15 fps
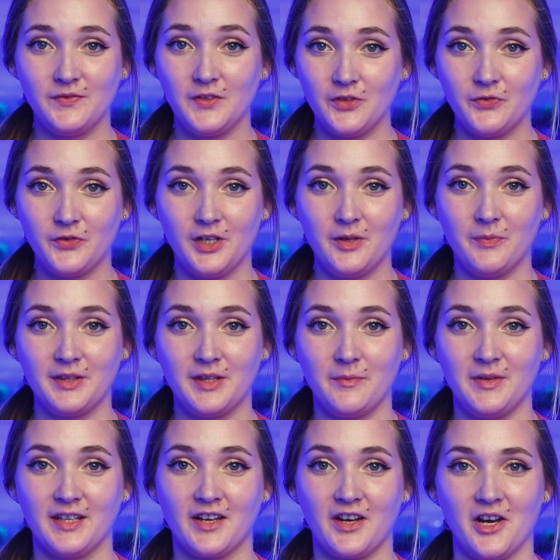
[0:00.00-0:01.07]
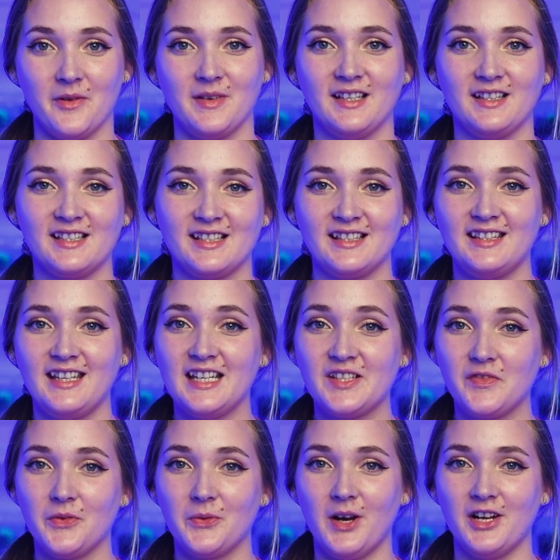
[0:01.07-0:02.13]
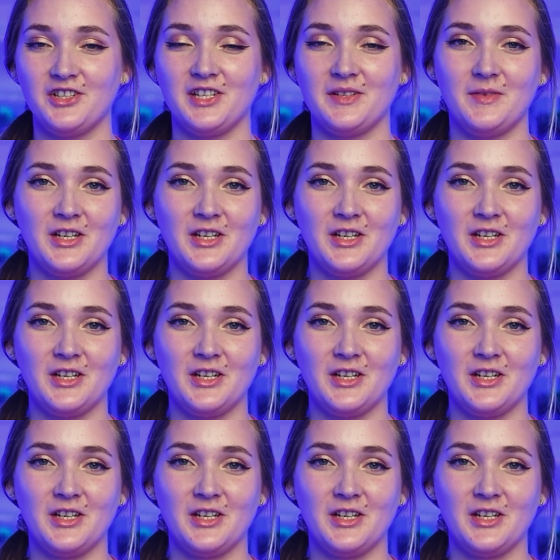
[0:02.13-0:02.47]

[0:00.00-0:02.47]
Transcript: feel free to put them in the comments. Thanks for watching.